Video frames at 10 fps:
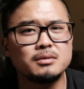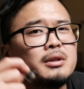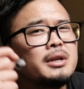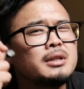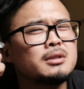
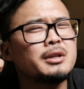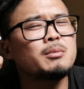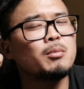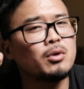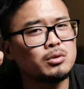These lean
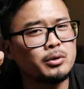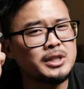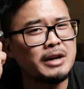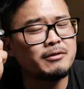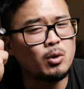more towards
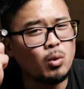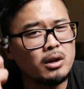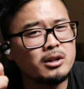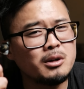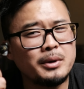having
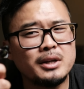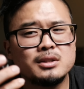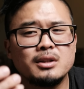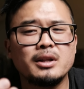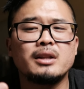quality bass
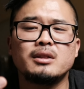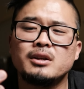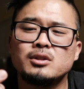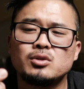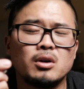in that
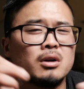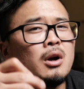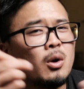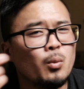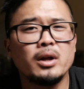things are
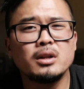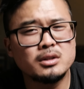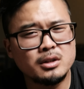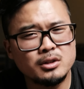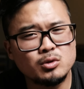well
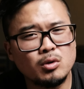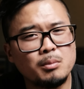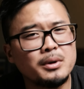under control,